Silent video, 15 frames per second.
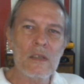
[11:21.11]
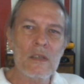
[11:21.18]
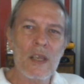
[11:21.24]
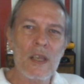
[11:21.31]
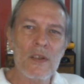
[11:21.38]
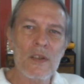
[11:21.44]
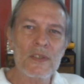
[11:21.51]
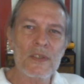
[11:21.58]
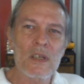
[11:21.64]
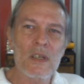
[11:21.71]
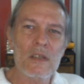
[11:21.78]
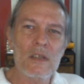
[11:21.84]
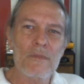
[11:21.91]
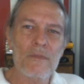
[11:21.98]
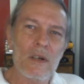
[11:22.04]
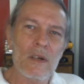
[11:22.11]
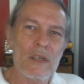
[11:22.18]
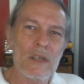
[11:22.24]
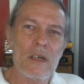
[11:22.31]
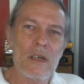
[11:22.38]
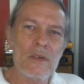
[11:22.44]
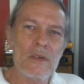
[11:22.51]
The health center found
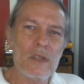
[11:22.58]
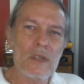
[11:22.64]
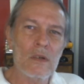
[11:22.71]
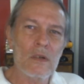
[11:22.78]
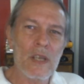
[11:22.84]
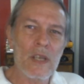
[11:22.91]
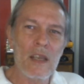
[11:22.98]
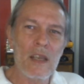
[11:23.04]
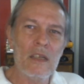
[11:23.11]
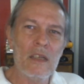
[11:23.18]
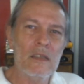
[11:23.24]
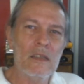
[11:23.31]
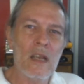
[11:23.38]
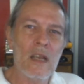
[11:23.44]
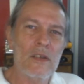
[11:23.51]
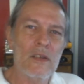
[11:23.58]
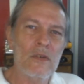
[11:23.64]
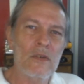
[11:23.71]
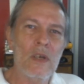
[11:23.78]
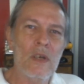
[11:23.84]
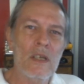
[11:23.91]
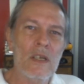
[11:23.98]
out, okay, he did not
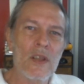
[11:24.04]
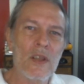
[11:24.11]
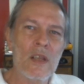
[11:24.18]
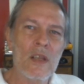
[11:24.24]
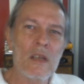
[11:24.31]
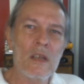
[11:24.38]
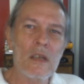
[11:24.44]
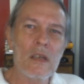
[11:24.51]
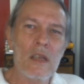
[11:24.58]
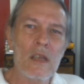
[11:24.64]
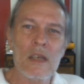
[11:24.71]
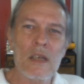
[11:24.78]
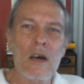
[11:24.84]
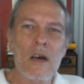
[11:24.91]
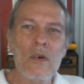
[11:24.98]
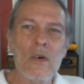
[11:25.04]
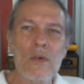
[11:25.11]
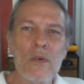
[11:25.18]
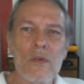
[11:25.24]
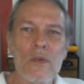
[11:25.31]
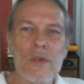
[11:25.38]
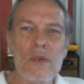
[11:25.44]
do anything, and now
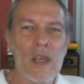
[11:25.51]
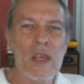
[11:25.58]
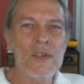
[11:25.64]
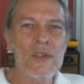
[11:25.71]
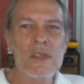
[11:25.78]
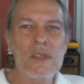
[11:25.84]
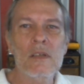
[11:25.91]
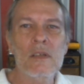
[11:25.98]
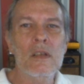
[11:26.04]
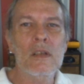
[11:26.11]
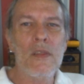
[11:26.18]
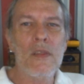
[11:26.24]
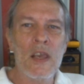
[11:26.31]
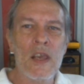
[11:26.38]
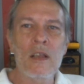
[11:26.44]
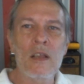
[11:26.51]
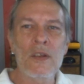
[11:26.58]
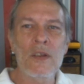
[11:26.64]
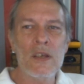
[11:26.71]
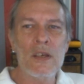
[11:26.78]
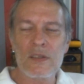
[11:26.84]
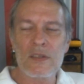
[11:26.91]
the health
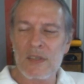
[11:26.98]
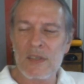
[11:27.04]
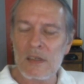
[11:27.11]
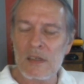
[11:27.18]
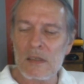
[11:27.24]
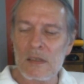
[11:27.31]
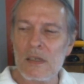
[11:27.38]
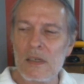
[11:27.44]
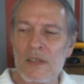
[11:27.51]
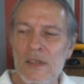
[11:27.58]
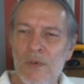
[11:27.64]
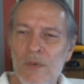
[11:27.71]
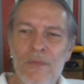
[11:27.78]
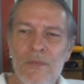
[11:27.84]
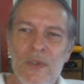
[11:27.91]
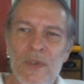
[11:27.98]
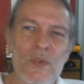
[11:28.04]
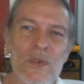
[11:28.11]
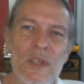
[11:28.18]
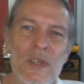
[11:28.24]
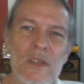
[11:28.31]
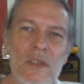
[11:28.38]
center is
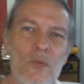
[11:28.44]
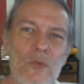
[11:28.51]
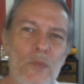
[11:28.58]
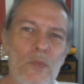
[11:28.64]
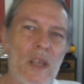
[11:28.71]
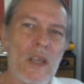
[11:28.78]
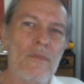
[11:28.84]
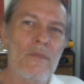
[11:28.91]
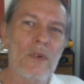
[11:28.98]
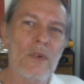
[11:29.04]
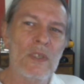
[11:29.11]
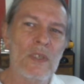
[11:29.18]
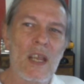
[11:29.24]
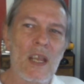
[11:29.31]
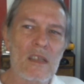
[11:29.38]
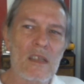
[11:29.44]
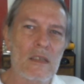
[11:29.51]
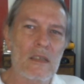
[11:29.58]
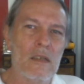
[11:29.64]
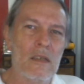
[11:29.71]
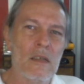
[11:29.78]
refusing to pay for the taxi,